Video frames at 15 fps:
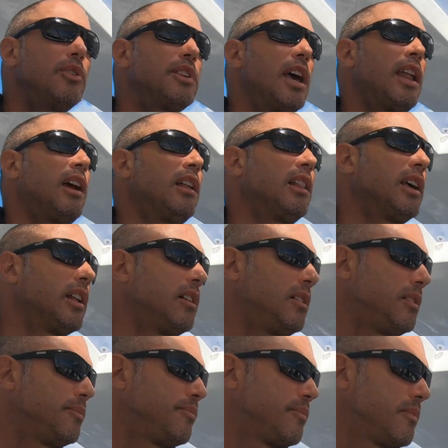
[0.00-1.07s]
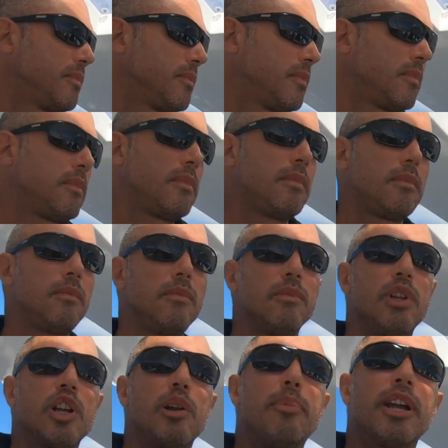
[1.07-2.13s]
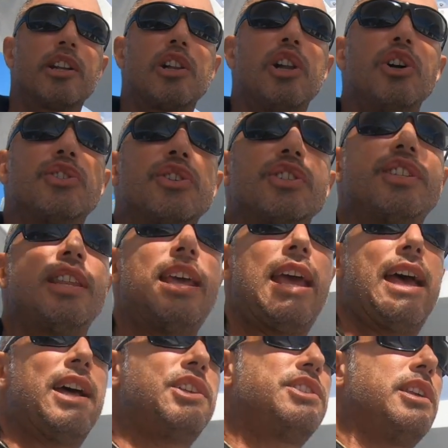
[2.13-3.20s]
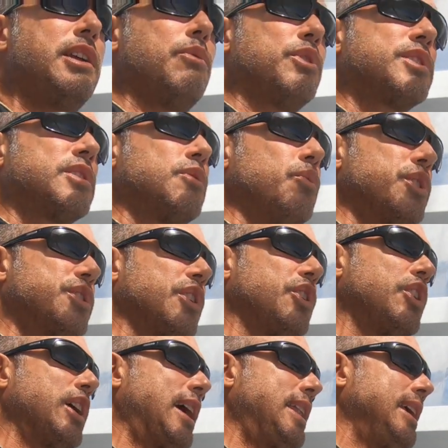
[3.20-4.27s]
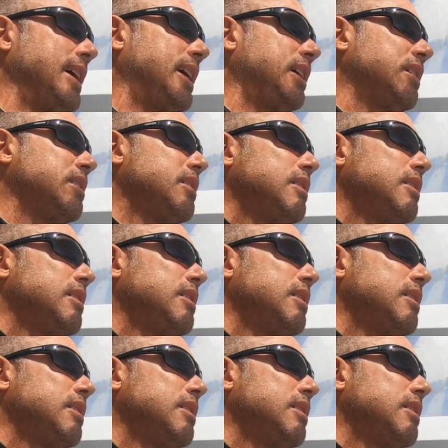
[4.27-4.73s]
getting a little bit closer to the edge than was a good idea.